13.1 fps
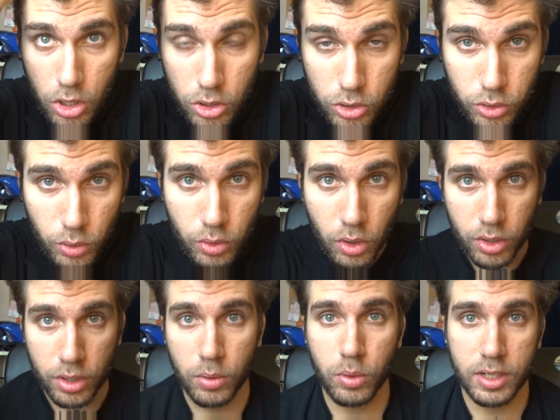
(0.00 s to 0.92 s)

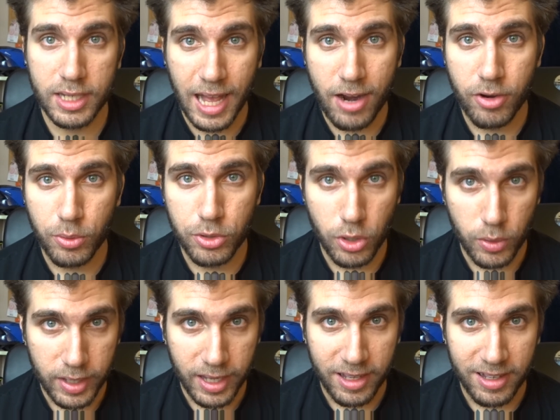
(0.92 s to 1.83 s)
going to want to carry on
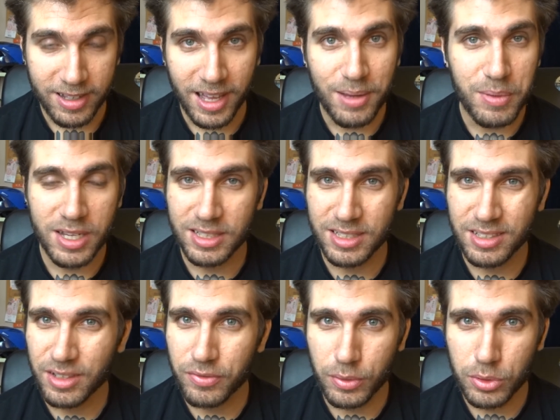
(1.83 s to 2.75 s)
doing it, okay? Because it's
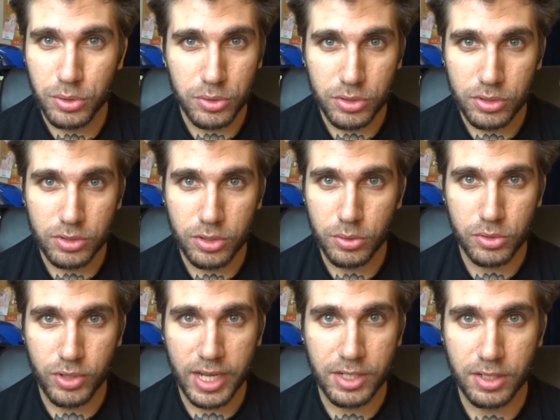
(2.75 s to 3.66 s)
going to feel too
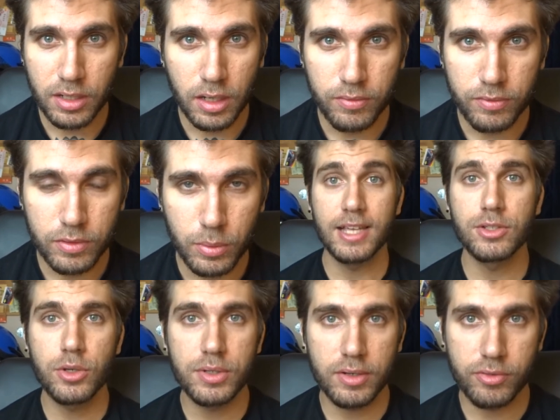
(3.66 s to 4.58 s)
strange and uncomfortable. It's
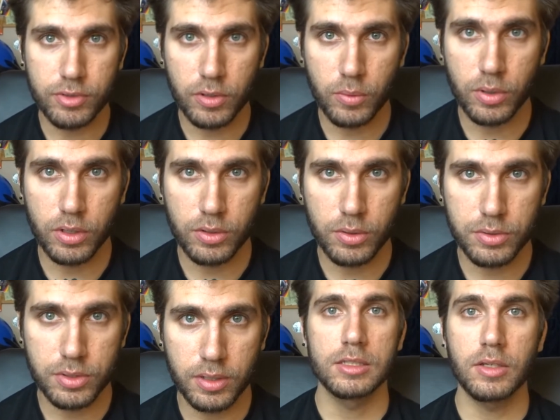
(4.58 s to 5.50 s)
too different to what you're
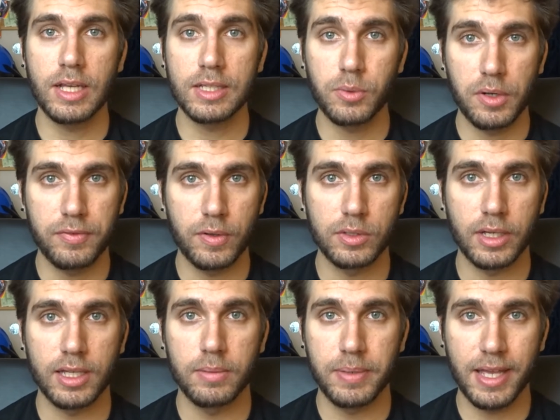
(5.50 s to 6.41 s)
used to. So that's what it feels
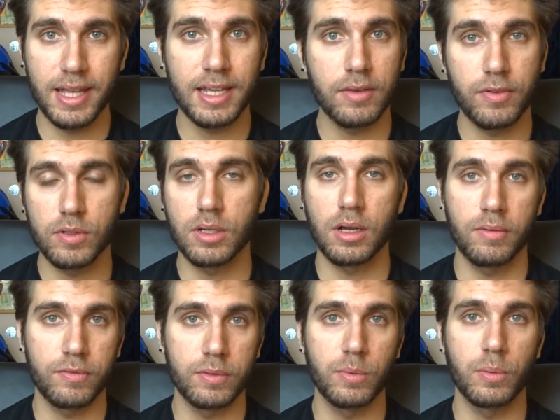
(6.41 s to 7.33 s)
like. At the beginning it feels
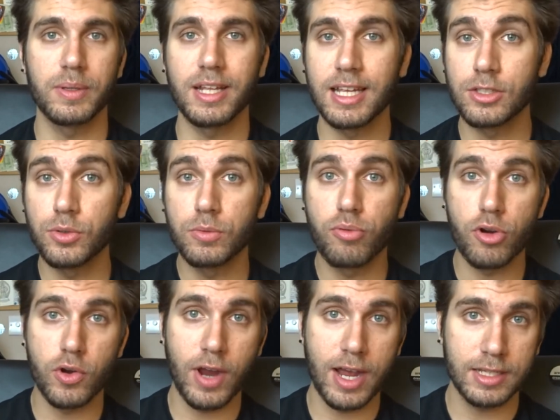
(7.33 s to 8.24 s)
uncomfortable, but then as you
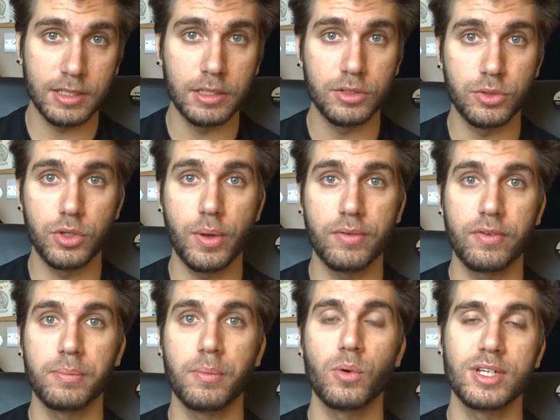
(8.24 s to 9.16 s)
progress and as you do it
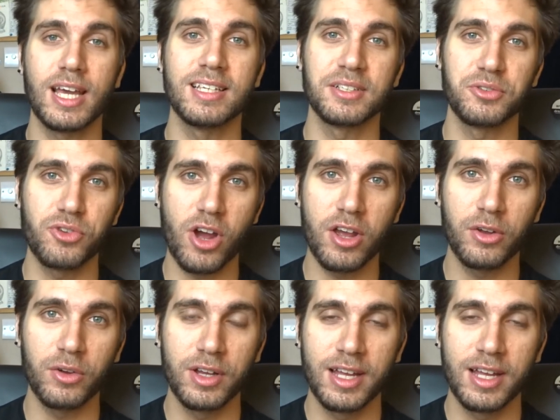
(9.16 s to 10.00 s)
for more days in a row,